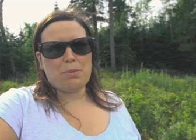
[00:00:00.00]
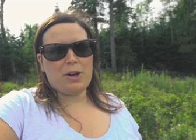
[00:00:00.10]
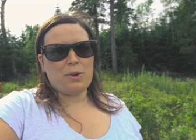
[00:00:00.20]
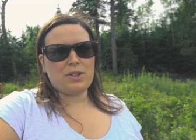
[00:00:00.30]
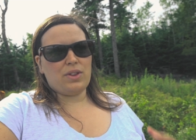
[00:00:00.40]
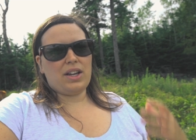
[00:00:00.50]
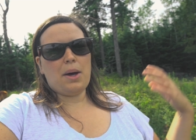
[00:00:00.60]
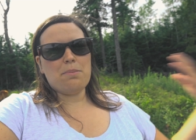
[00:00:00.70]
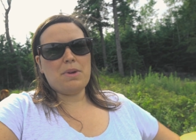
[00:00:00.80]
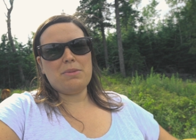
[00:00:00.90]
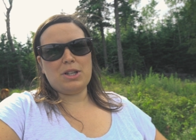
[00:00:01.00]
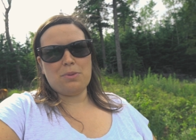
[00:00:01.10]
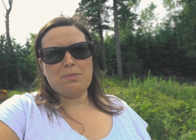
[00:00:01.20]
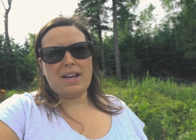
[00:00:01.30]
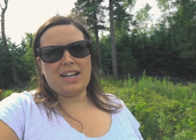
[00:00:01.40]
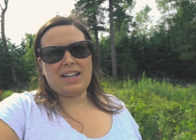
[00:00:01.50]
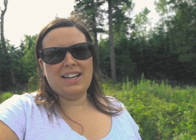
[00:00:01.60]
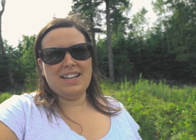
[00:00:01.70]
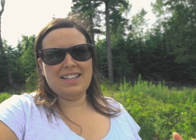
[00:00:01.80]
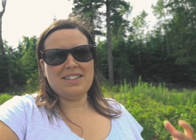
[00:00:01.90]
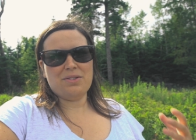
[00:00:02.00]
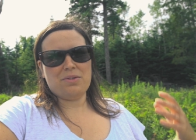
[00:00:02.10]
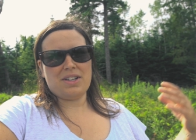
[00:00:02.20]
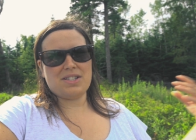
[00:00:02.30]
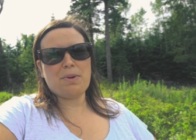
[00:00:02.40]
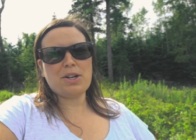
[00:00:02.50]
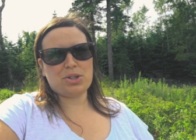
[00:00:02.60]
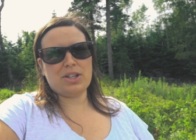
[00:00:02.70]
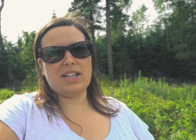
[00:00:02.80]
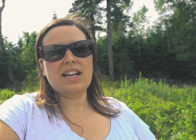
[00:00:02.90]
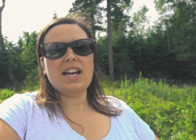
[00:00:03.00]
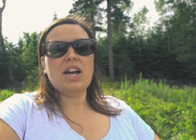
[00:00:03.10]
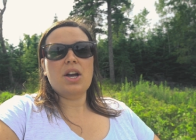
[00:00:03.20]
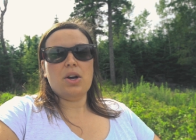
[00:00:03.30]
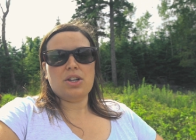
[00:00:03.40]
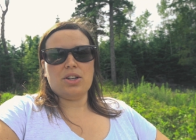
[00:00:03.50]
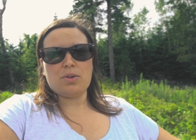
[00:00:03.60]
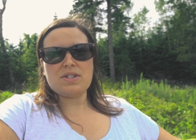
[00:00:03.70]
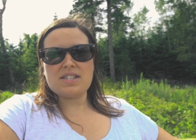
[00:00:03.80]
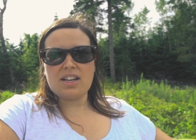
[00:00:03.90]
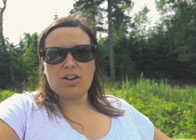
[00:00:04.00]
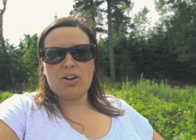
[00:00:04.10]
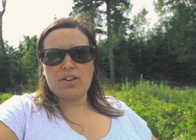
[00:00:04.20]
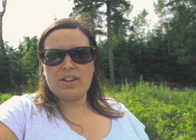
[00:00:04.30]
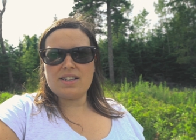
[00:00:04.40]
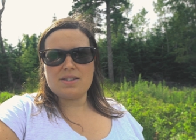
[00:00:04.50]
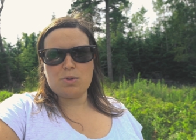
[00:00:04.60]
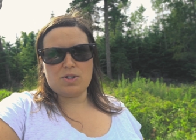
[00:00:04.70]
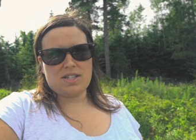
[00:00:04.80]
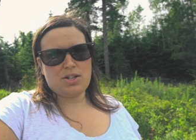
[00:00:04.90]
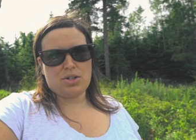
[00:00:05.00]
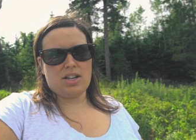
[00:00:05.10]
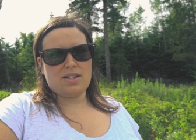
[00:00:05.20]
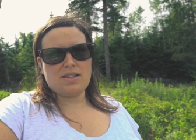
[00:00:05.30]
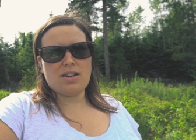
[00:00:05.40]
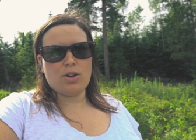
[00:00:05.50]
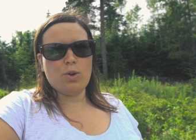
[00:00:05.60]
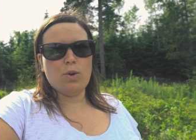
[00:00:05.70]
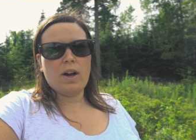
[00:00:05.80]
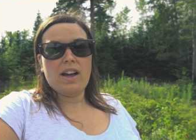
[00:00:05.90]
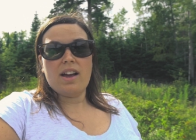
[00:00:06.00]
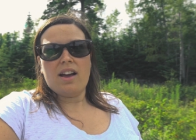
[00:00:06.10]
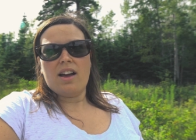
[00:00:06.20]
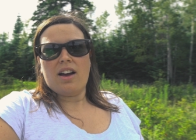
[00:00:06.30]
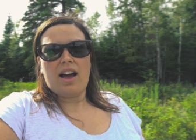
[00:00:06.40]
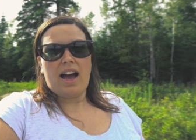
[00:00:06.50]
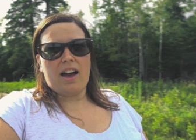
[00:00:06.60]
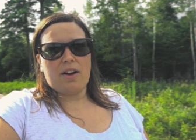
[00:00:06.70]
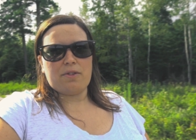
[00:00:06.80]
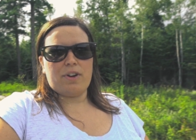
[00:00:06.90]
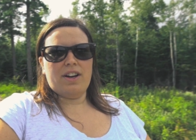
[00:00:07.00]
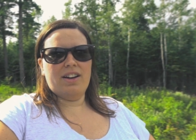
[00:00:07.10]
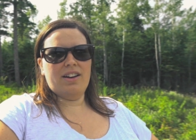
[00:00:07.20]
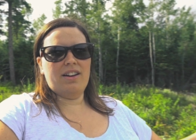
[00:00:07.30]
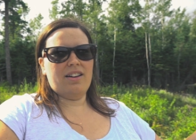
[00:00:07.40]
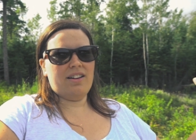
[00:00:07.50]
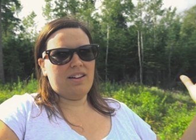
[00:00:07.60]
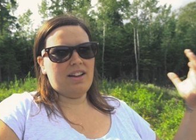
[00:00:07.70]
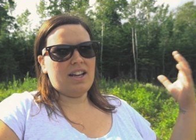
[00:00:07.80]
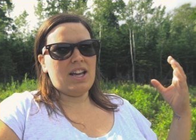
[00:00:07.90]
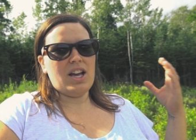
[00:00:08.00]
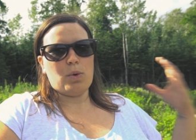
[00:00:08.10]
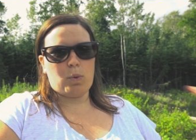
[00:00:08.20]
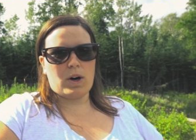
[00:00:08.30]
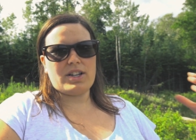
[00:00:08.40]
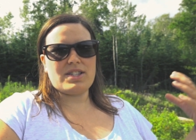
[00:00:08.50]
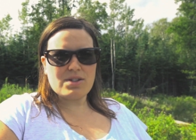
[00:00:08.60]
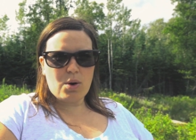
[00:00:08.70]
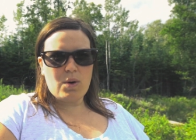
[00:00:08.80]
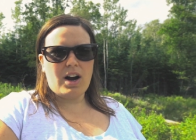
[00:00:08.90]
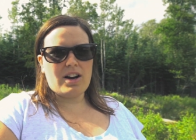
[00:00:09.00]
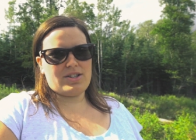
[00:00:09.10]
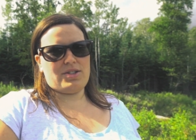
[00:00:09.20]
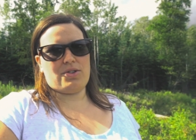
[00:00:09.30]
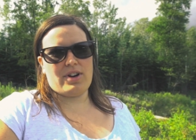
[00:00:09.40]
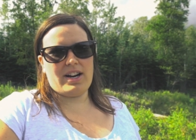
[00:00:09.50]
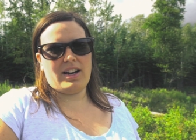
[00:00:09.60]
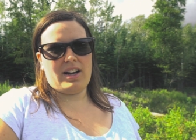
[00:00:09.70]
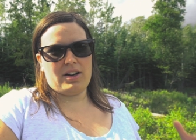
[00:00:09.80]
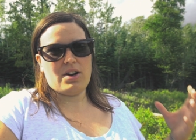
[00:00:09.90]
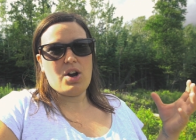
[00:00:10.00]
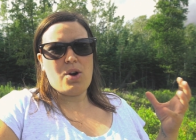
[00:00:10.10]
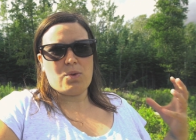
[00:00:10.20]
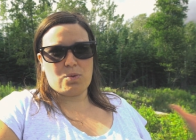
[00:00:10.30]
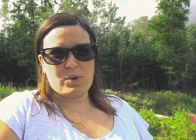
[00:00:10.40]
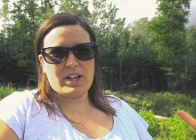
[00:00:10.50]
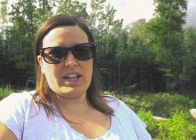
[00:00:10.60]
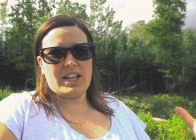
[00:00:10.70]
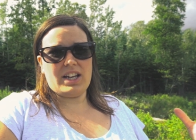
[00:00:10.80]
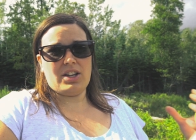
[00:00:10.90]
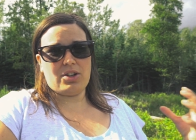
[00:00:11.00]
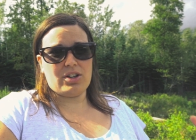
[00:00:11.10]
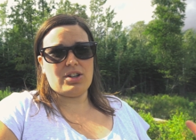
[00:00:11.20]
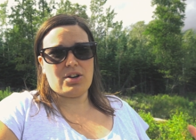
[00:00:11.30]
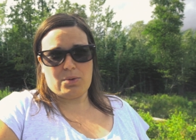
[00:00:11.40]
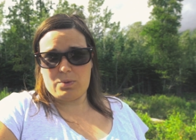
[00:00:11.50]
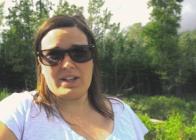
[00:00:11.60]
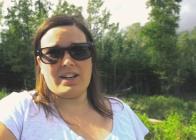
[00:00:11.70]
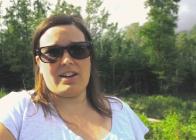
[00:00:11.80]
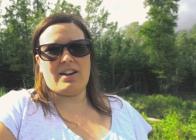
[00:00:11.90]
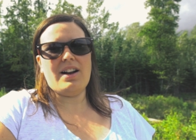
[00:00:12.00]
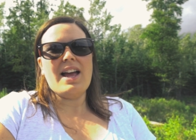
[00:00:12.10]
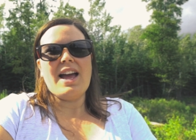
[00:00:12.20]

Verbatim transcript: about the commitment you make, especially, you know, seeing all these musicians who have worked so hard to create a really good career